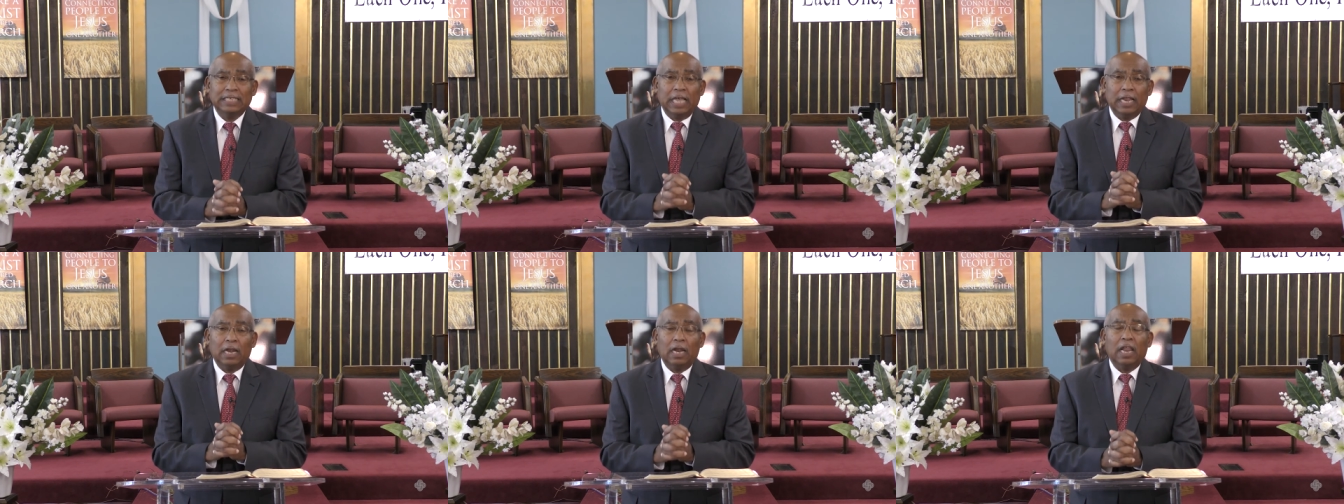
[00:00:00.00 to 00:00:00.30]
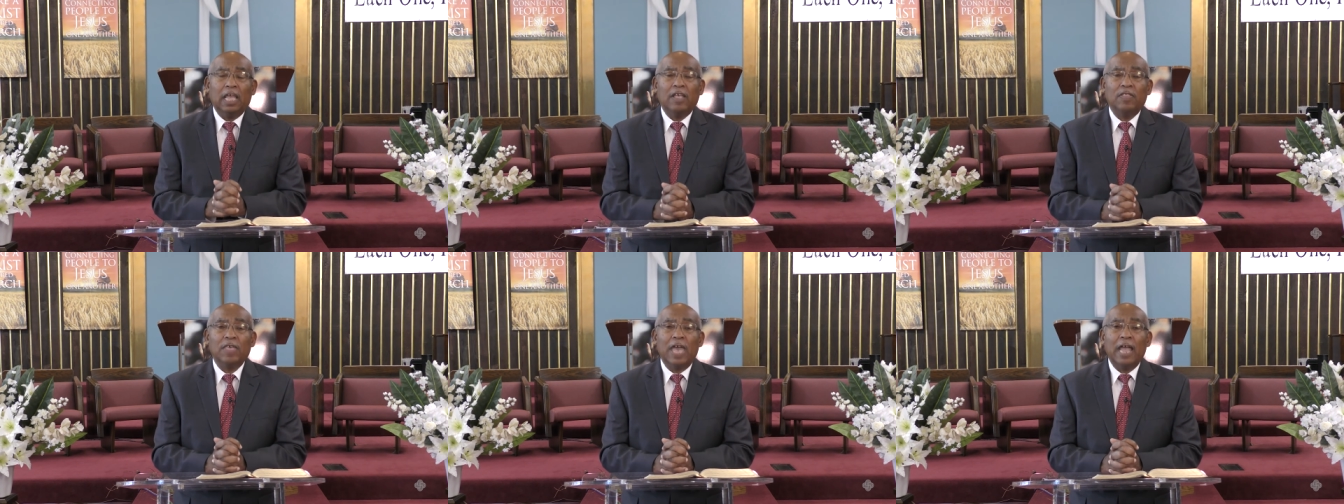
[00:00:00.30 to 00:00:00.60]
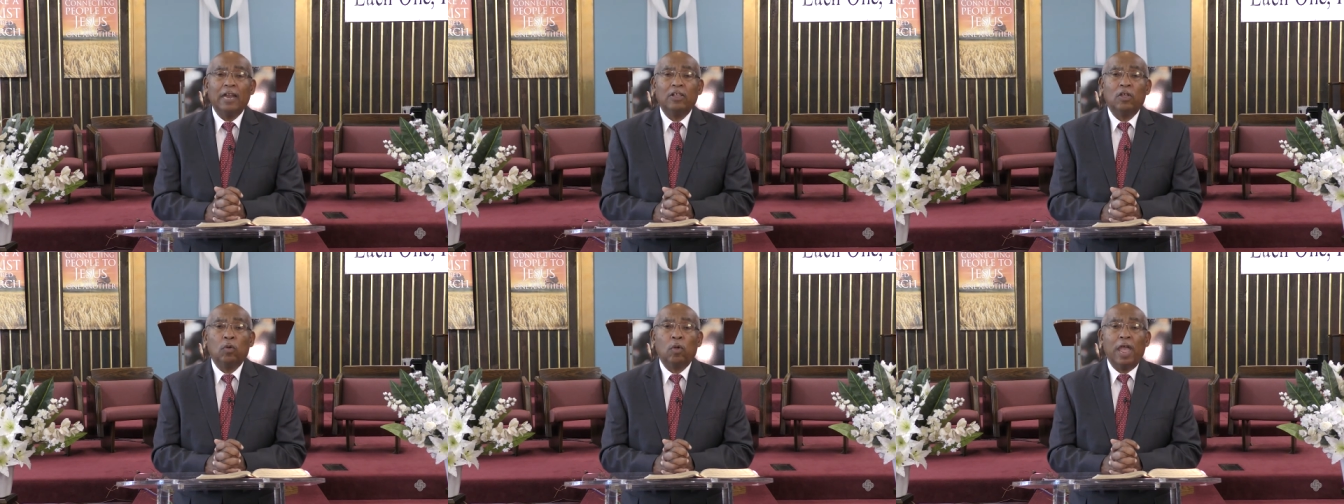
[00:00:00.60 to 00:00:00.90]
Tindley,
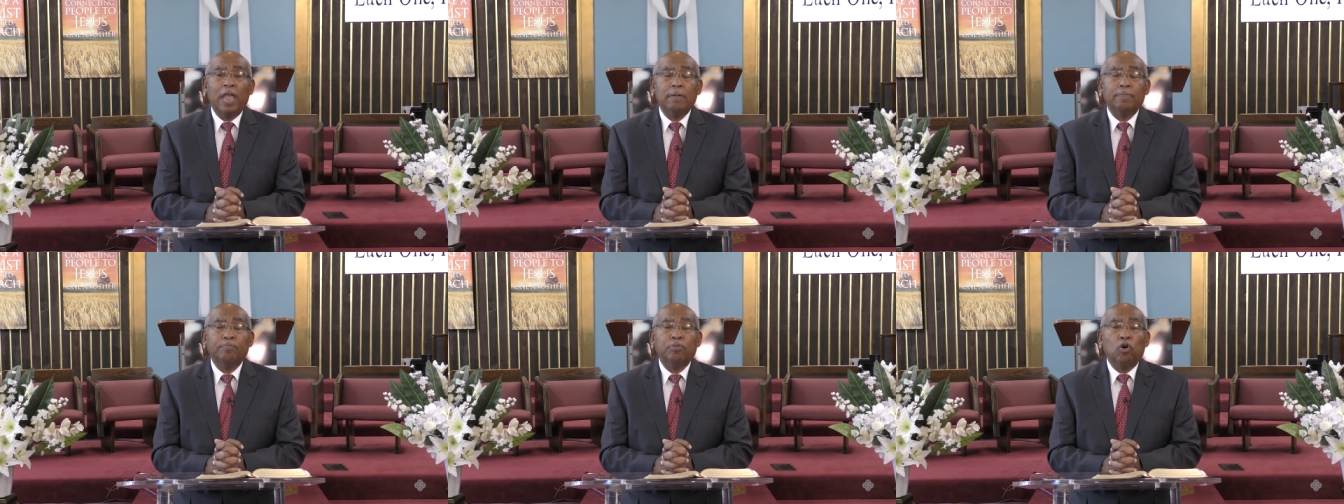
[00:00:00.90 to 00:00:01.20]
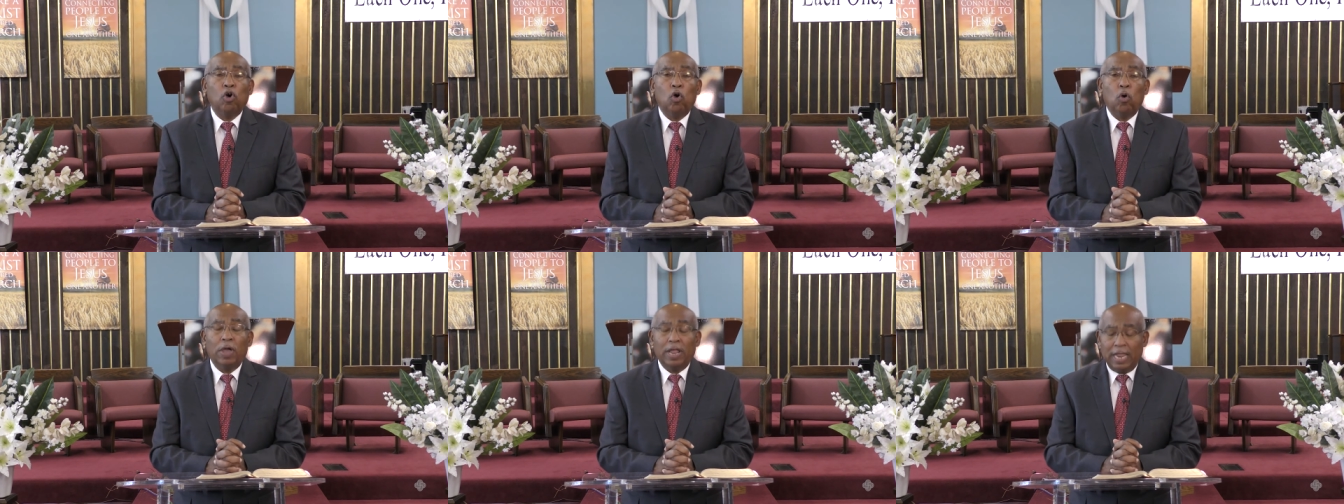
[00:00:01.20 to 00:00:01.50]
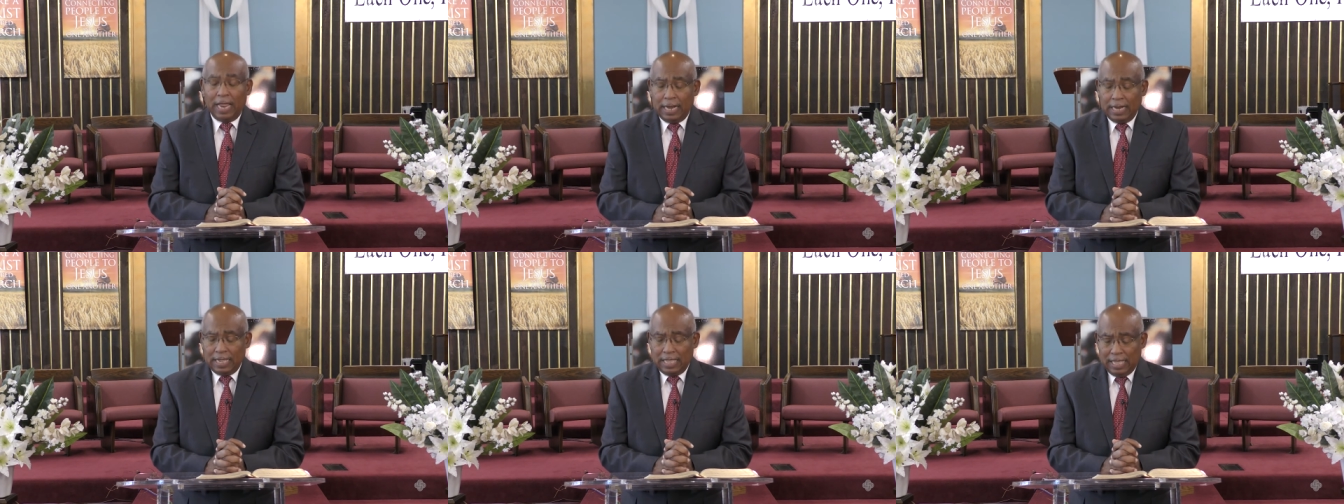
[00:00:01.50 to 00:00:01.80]
that great
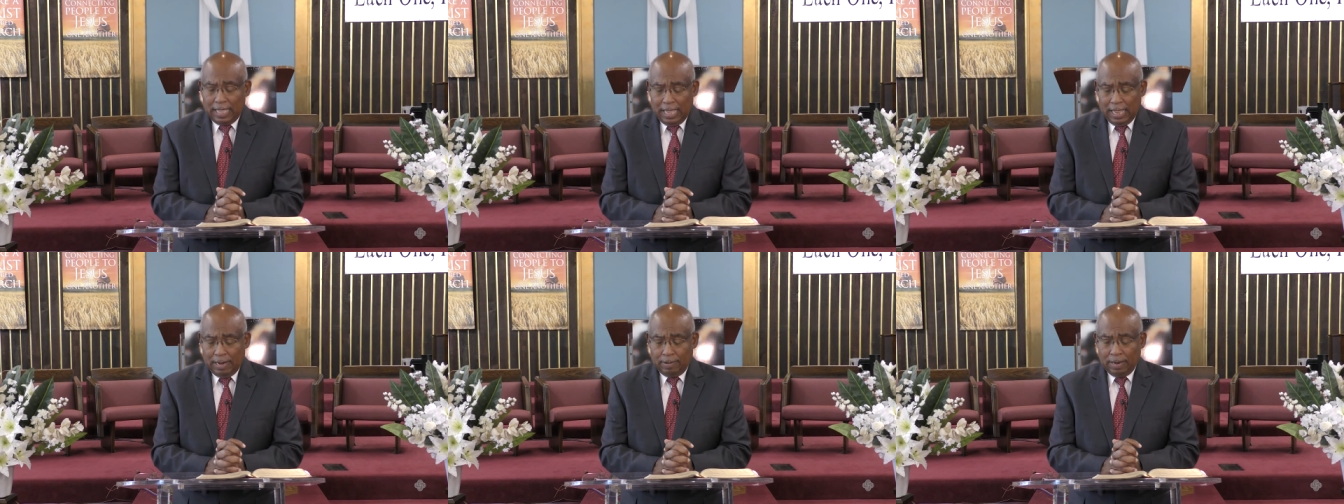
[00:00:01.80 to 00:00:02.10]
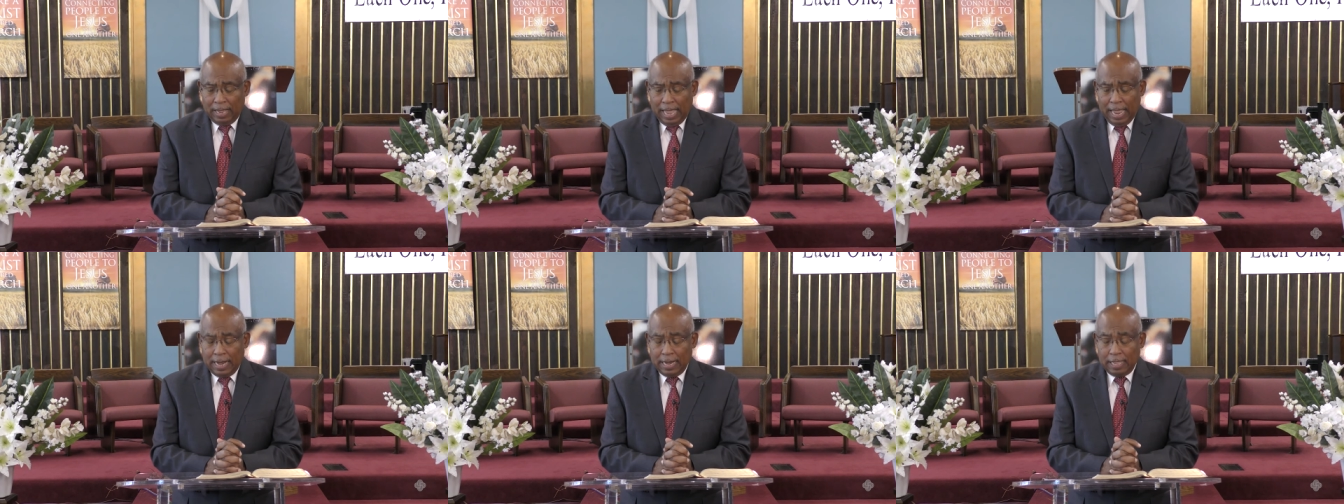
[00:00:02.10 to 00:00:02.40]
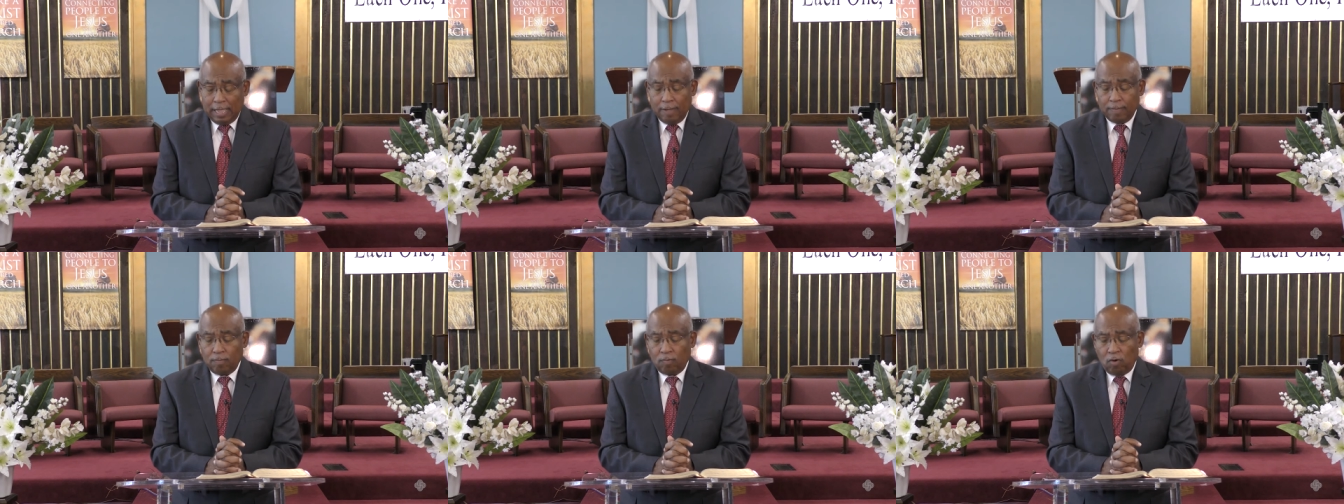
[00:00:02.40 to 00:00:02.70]
poet and hymn,
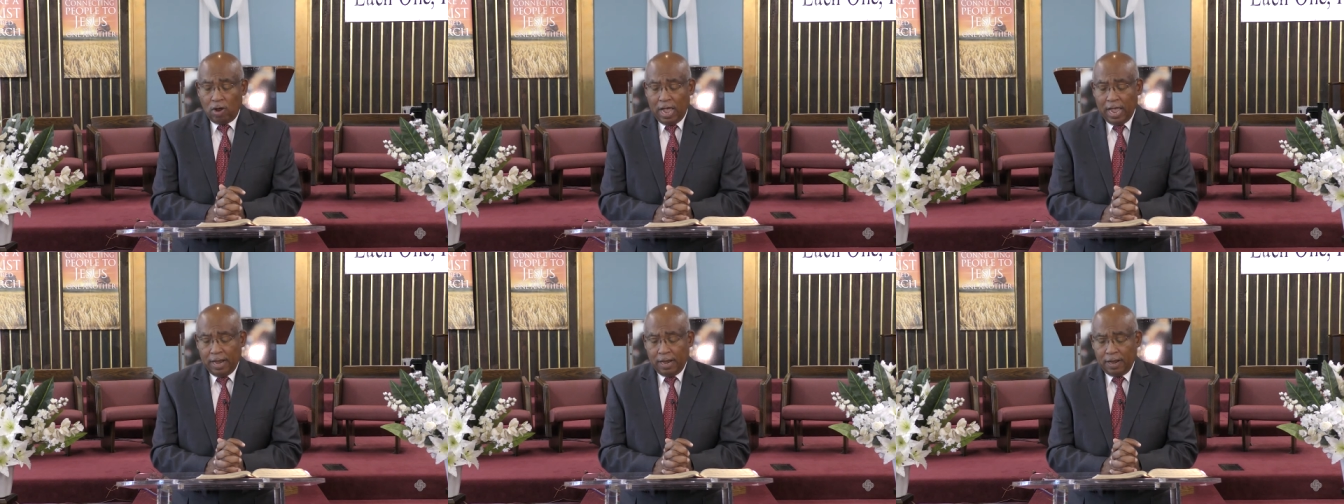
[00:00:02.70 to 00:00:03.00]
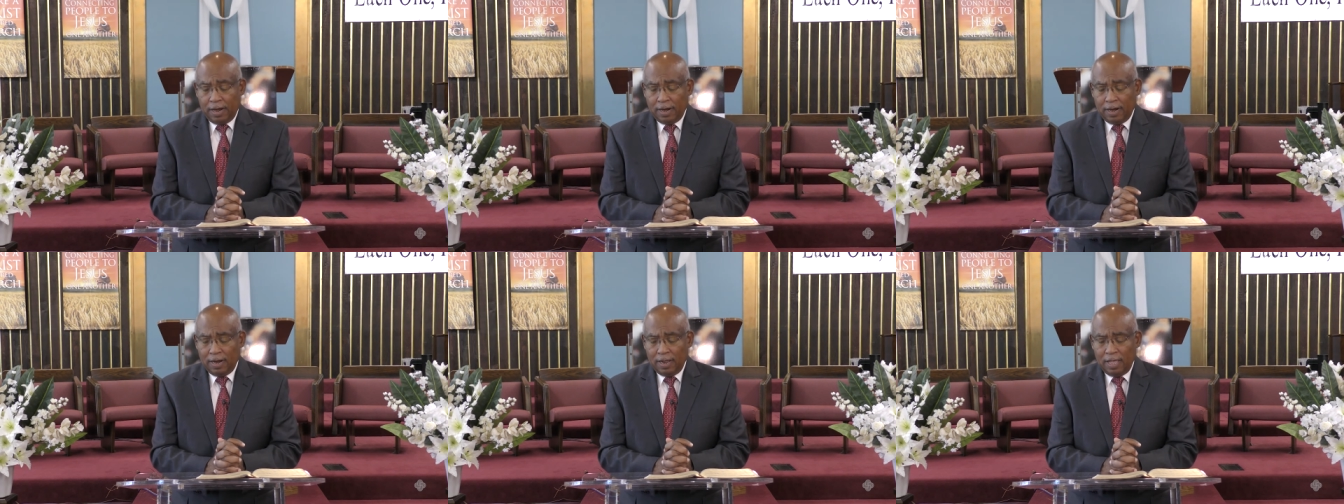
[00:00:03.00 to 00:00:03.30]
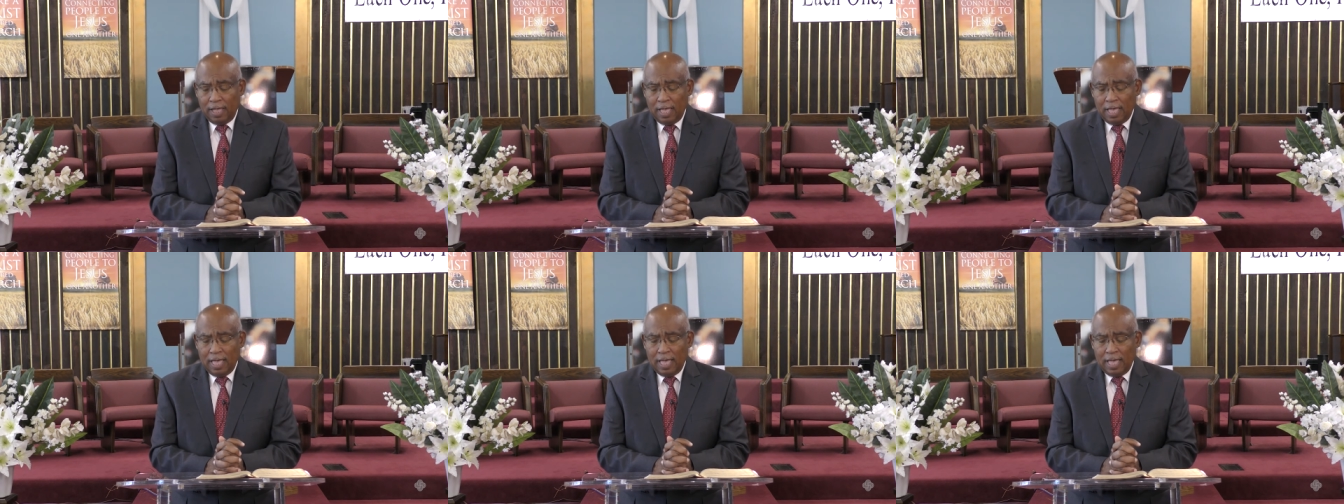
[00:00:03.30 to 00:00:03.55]
and hymn writer,